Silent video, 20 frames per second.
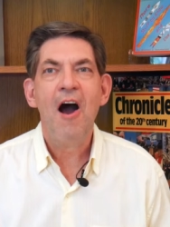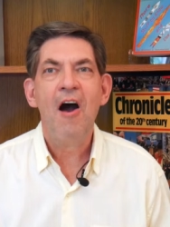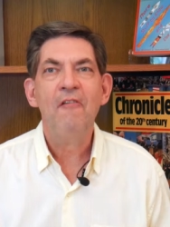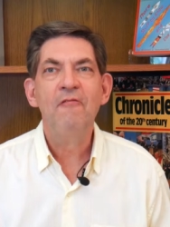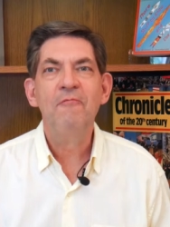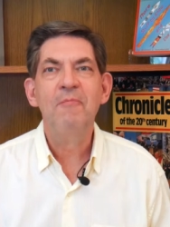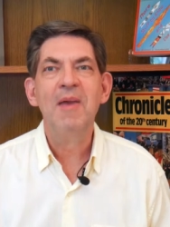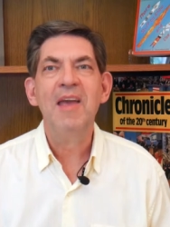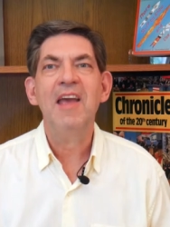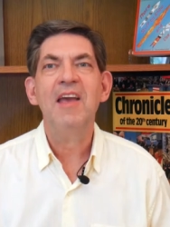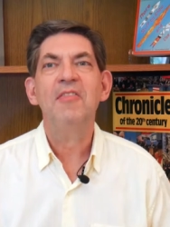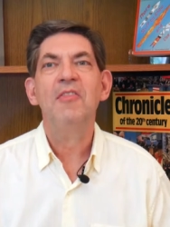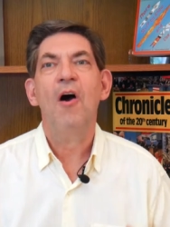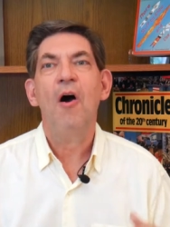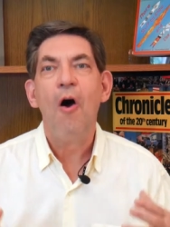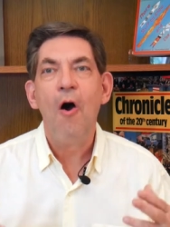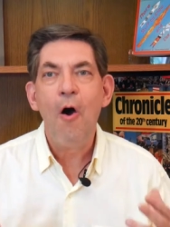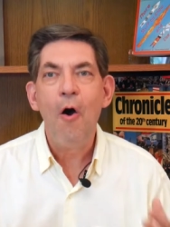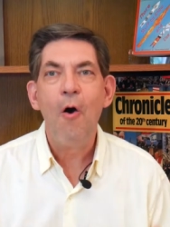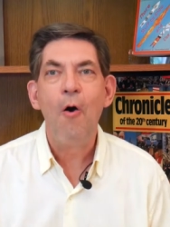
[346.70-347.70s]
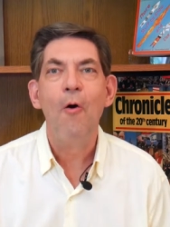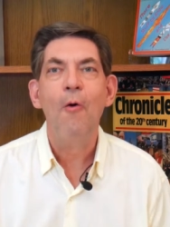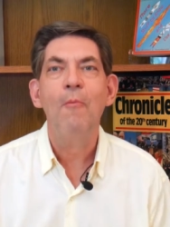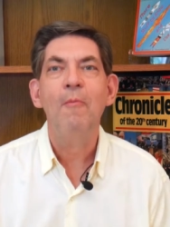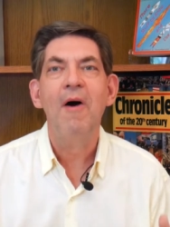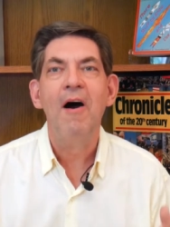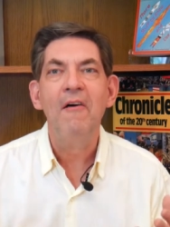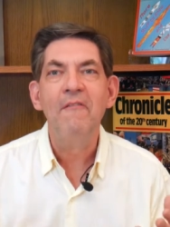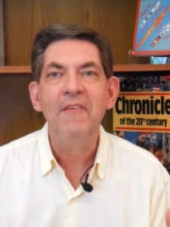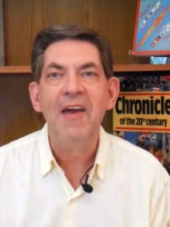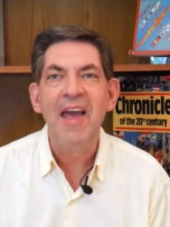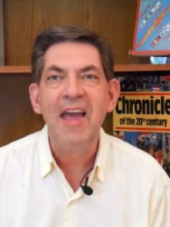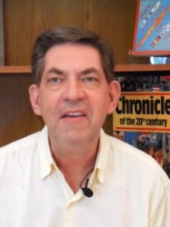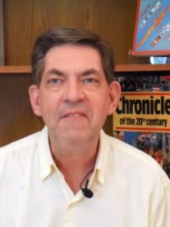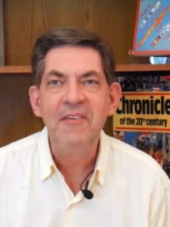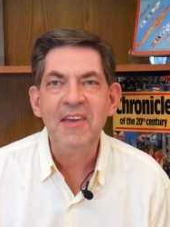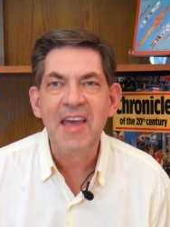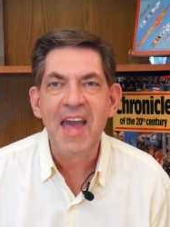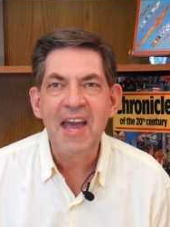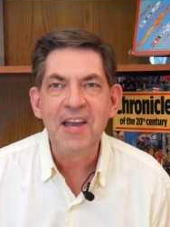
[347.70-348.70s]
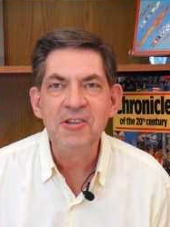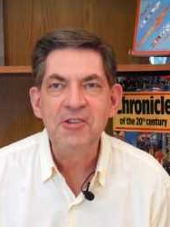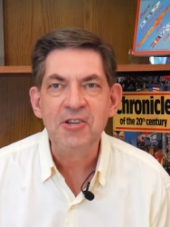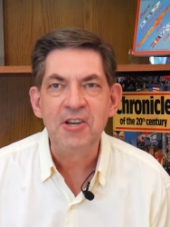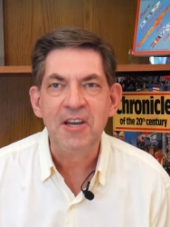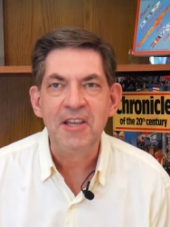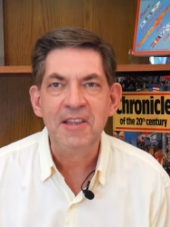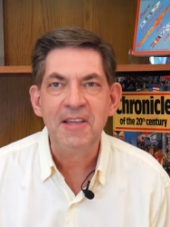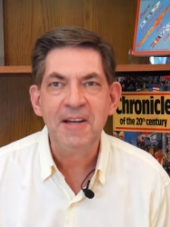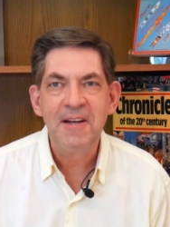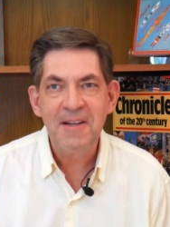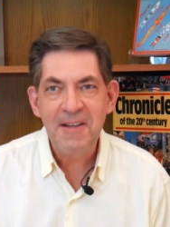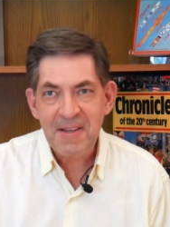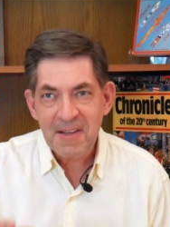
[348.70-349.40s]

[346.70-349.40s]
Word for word: of being the home of aviation.